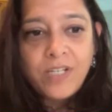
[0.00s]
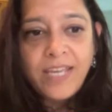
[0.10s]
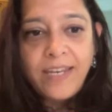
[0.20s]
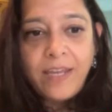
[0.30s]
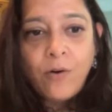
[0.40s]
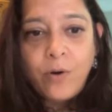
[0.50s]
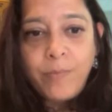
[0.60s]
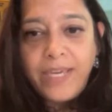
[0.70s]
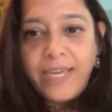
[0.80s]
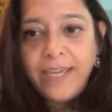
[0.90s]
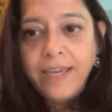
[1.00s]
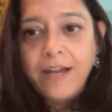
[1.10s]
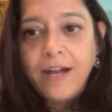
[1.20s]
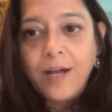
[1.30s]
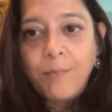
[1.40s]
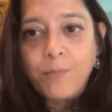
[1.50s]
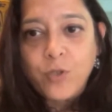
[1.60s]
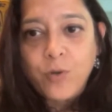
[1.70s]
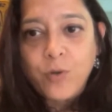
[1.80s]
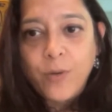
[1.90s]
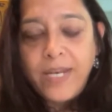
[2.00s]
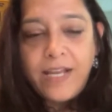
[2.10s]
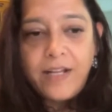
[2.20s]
Kelley Cormier um, joining